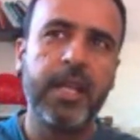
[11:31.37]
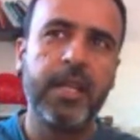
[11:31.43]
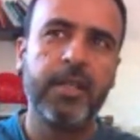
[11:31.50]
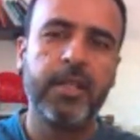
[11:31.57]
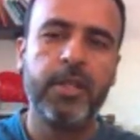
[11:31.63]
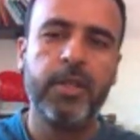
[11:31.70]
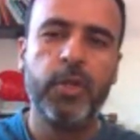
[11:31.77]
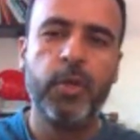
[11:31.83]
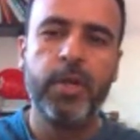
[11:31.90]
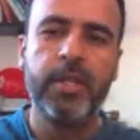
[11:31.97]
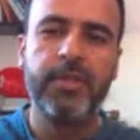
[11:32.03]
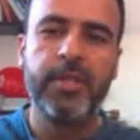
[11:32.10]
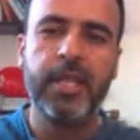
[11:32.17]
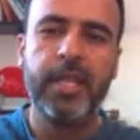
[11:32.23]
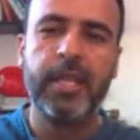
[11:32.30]
are
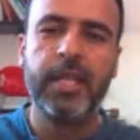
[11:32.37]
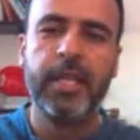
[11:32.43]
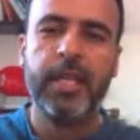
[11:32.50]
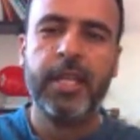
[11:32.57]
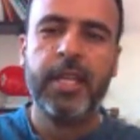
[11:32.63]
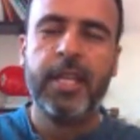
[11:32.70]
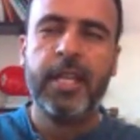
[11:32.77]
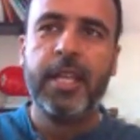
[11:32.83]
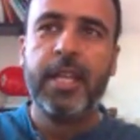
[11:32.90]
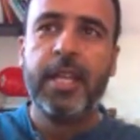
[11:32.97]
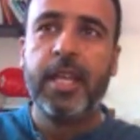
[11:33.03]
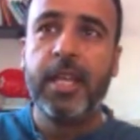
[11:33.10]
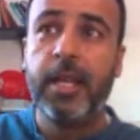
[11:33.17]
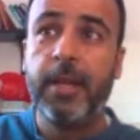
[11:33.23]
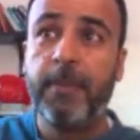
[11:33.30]
noticing.
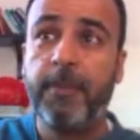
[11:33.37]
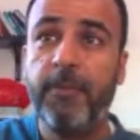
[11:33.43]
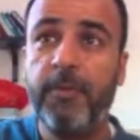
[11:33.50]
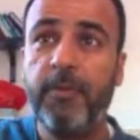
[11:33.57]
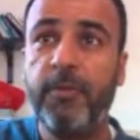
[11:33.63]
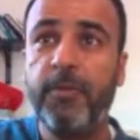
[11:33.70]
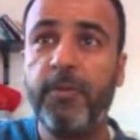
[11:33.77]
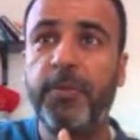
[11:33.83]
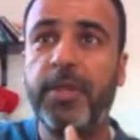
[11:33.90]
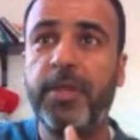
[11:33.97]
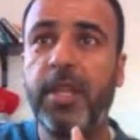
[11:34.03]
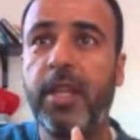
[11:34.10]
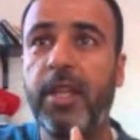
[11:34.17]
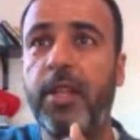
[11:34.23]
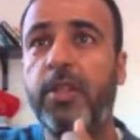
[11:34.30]
Uh,
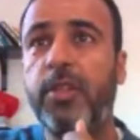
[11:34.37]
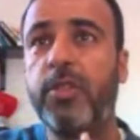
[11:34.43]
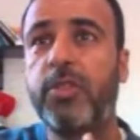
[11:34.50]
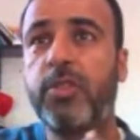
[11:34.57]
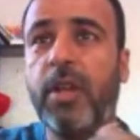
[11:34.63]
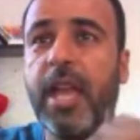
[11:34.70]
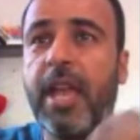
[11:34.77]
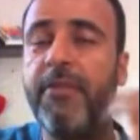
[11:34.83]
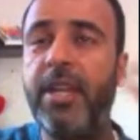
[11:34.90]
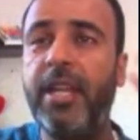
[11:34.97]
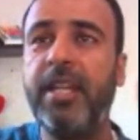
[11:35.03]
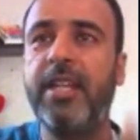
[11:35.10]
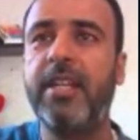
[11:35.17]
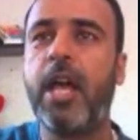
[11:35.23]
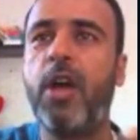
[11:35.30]
so
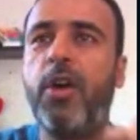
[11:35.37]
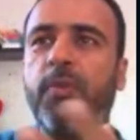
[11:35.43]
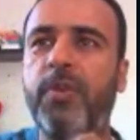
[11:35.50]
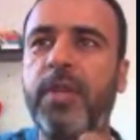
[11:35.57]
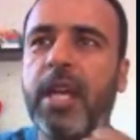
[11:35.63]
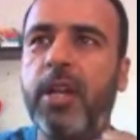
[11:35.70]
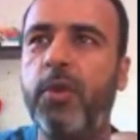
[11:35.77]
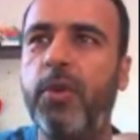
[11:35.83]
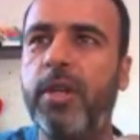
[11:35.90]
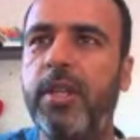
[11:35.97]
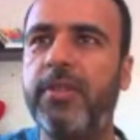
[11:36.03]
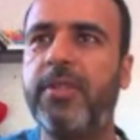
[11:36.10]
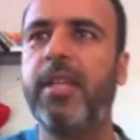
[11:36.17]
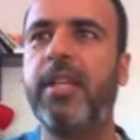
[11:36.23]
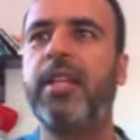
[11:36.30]
every round we are
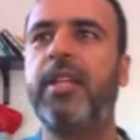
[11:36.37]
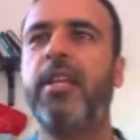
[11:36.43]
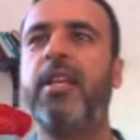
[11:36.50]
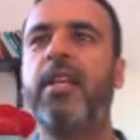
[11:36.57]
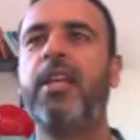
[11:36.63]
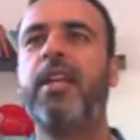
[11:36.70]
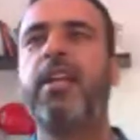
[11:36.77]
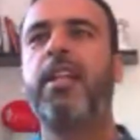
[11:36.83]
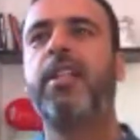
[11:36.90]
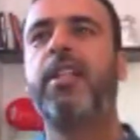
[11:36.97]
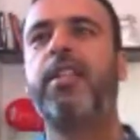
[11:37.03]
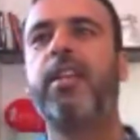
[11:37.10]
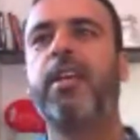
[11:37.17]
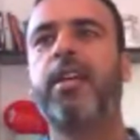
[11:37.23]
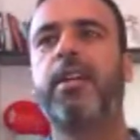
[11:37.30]
noticing
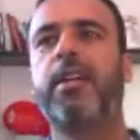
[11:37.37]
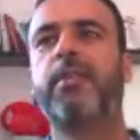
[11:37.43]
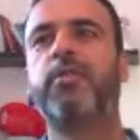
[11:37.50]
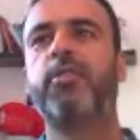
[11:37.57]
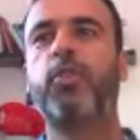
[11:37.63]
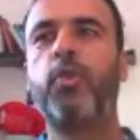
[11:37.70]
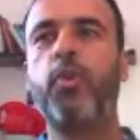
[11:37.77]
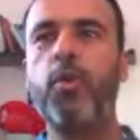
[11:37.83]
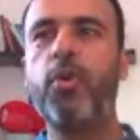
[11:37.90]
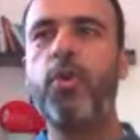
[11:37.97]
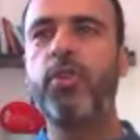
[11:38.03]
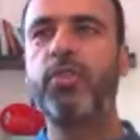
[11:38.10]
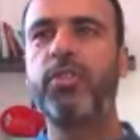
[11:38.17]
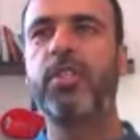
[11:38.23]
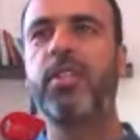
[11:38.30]
the
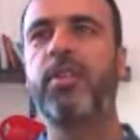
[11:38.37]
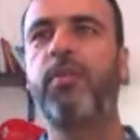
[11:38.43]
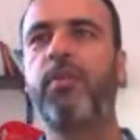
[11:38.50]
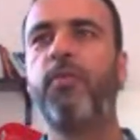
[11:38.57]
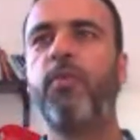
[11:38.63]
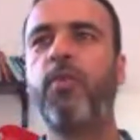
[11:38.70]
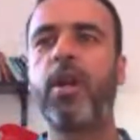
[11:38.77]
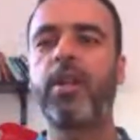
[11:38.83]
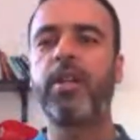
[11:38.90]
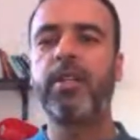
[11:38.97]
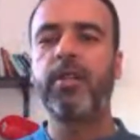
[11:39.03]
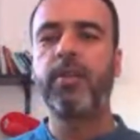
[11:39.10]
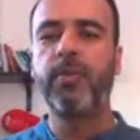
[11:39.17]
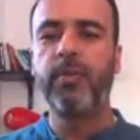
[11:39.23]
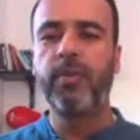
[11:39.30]
scores, what
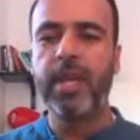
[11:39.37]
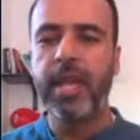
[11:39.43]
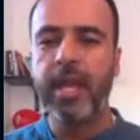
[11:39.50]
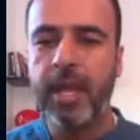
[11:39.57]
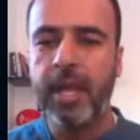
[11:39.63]
happened,